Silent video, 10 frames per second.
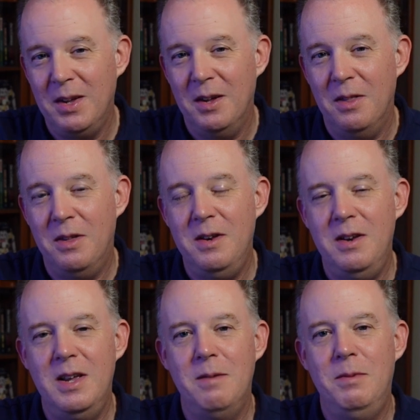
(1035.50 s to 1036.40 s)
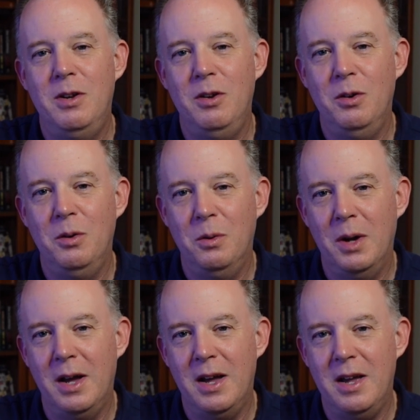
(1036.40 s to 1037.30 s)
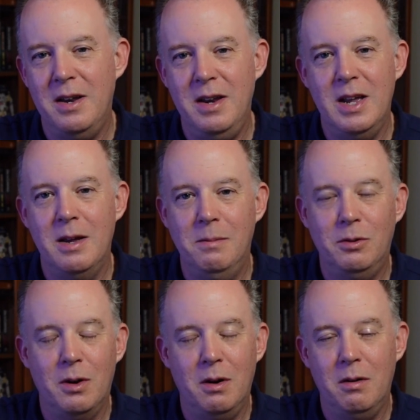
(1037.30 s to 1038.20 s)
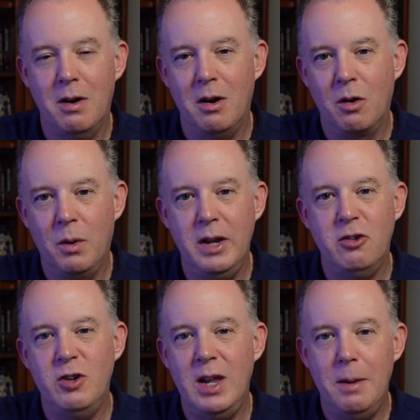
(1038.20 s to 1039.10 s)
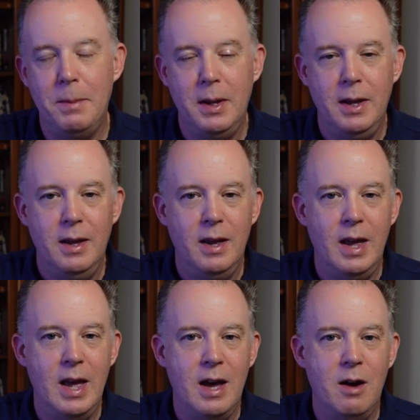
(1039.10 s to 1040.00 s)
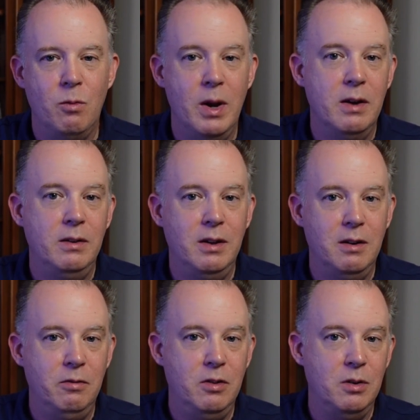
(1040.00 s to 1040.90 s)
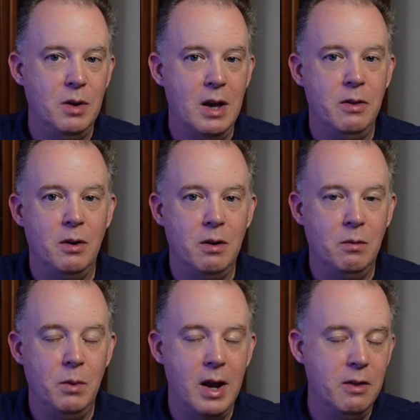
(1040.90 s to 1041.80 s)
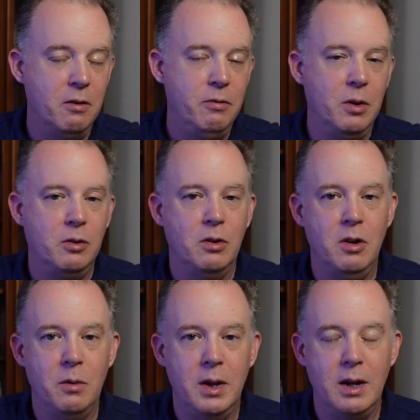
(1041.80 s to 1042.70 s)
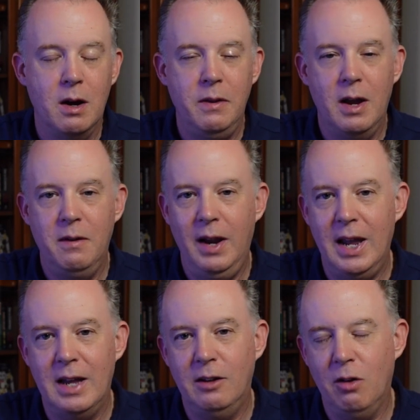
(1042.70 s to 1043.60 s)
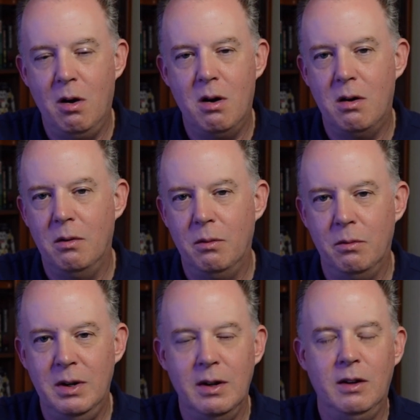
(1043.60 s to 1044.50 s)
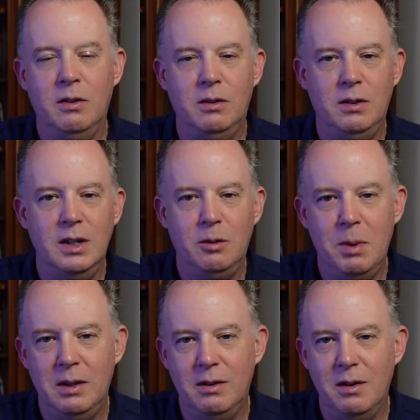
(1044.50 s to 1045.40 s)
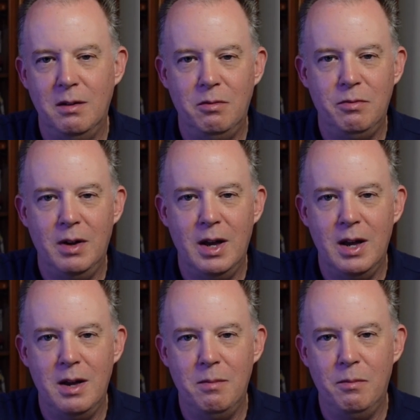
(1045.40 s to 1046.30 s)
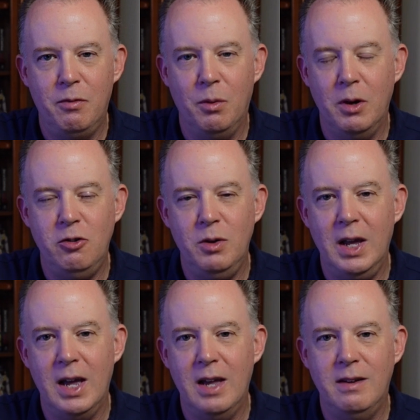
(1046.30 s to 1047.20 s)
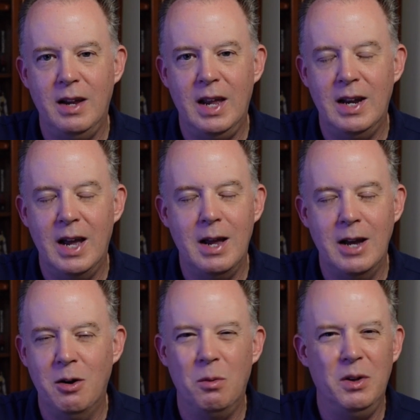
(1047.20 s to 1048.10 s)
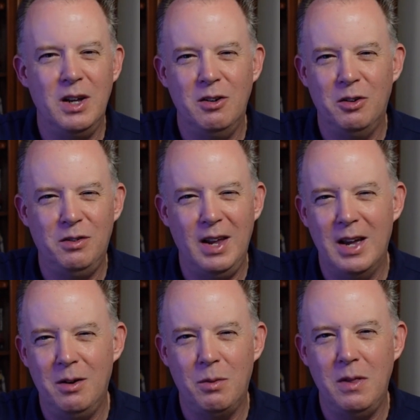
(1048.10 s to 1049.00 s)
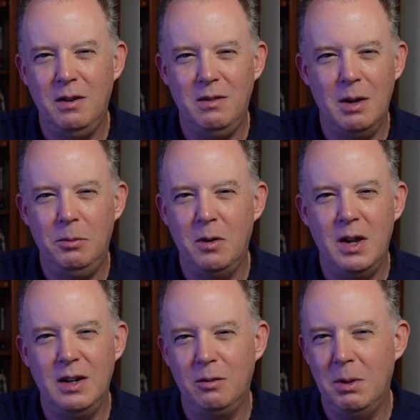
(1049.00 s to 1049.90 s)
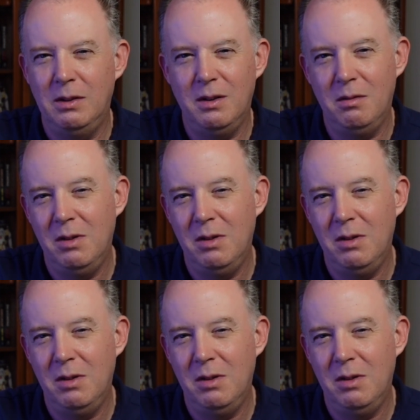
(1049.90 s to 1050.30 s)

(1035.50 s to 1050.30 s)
the Nibtou nibs are quite cheap relative to what other folks are doing. On the other hand, it's all ridiculously expensive for what you get, and I don't really understand why these nibs are that expensive.